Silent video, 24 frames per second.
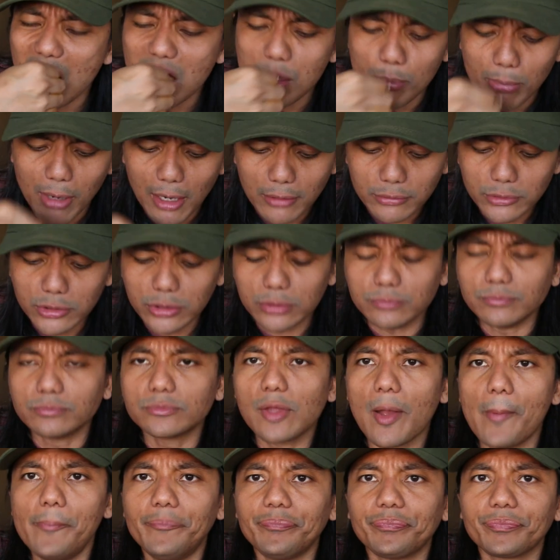But
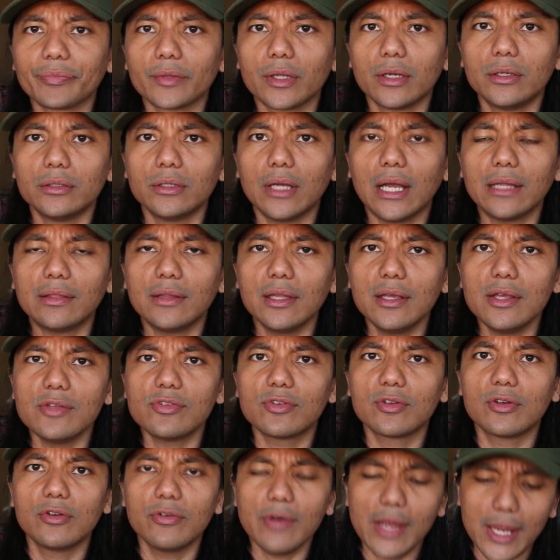look, I think
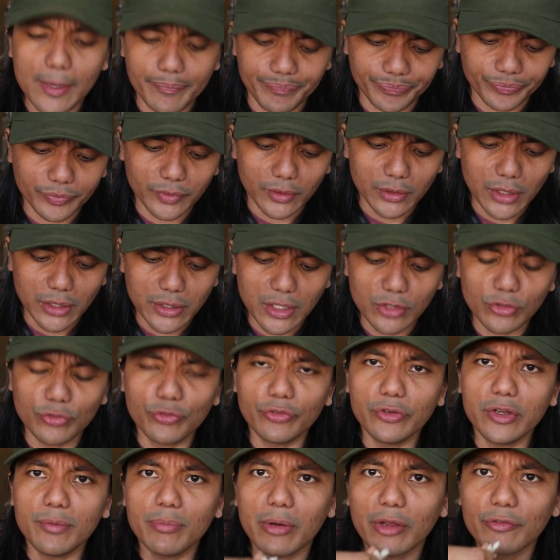it's great that there's
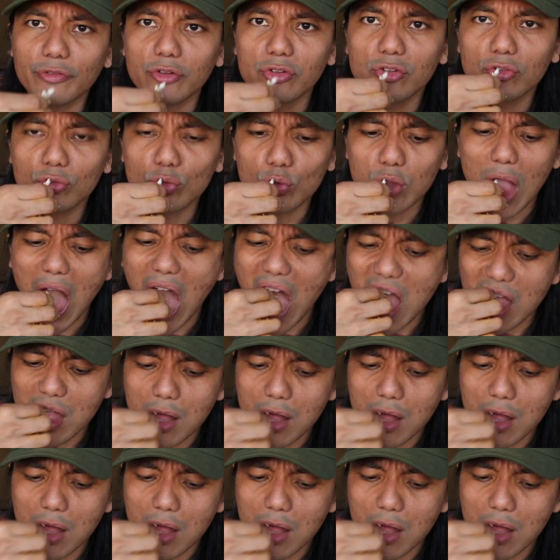free breakfast in school.